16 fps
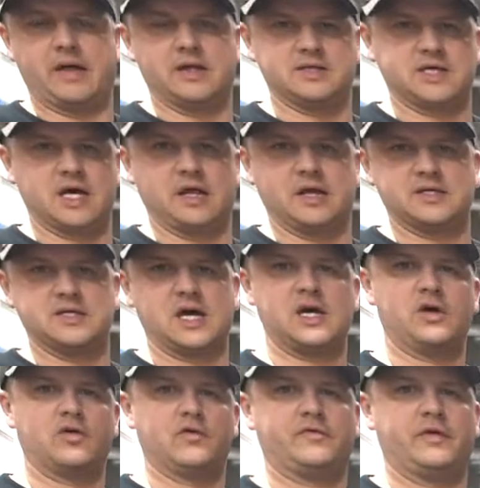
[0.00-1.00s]
let's
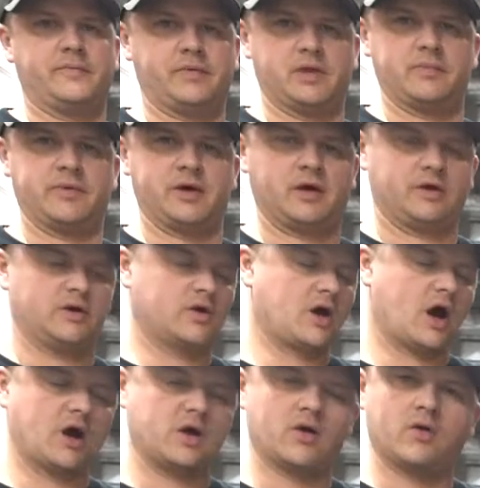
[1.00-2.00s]
say you're flipping the bill, your
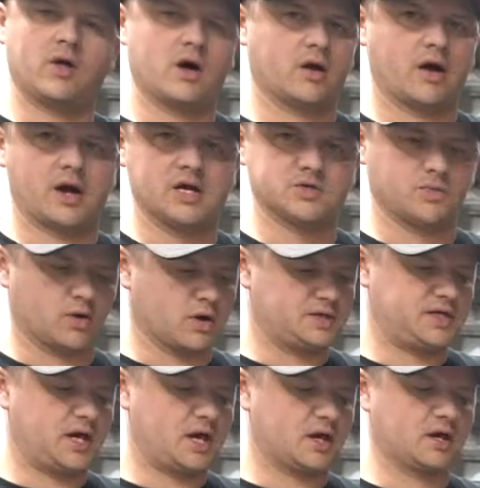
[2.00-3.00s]
car no longer has
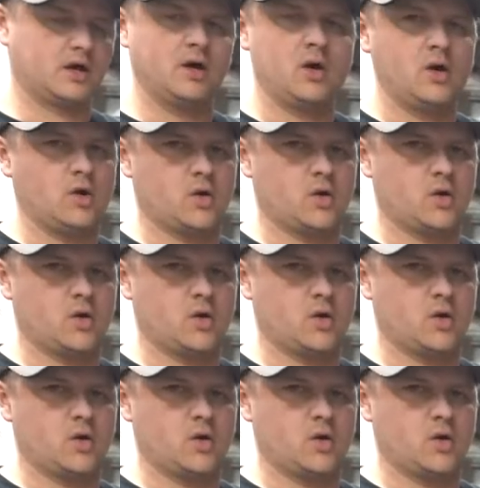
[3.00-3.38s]
warranty on it,